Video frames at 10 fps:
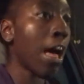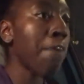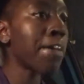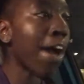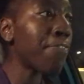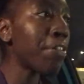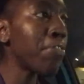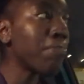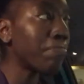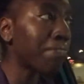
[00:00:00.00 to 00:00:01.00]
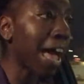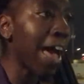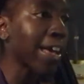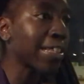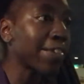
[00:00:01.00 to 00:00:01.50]
I mean, I feel
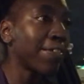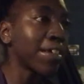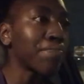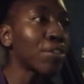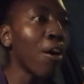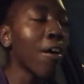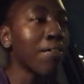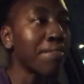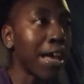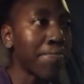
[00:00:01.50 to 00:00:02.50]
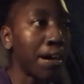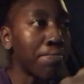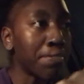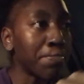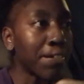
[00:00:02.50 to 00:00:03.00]
bad because I feel like I'm talking bad
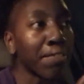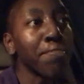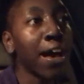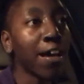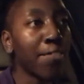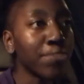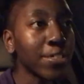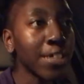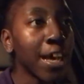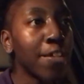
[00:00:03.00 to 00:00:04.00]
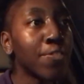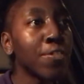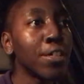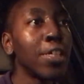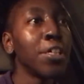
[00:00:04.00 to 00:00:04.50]
about people, but I'm not. I'm just kind
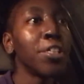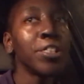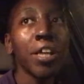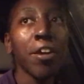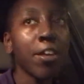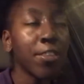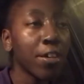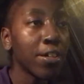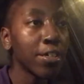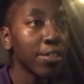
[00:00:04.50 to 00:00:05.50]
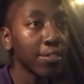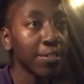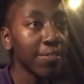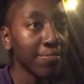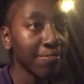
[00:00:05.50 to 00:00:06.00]
of sharing the
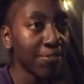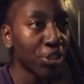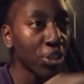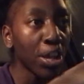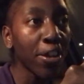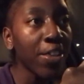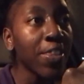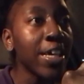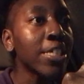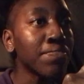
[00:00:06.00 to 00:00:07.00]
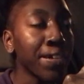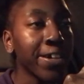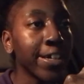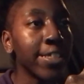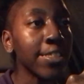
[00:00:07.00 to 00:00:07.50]

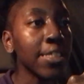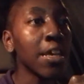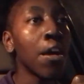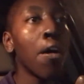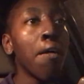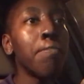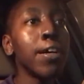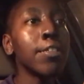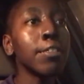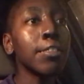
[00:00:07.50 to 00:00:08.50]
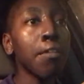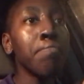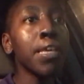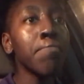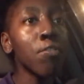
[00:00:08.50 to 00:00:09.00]
experience. But
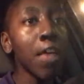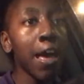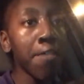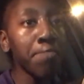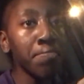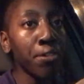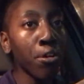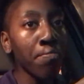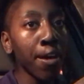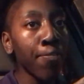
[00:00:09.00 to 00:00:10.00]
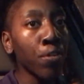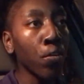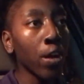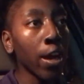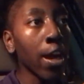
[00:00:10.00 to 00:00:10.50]
some people that have been put on my
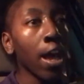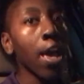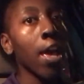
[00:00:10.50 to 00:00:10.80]
floor,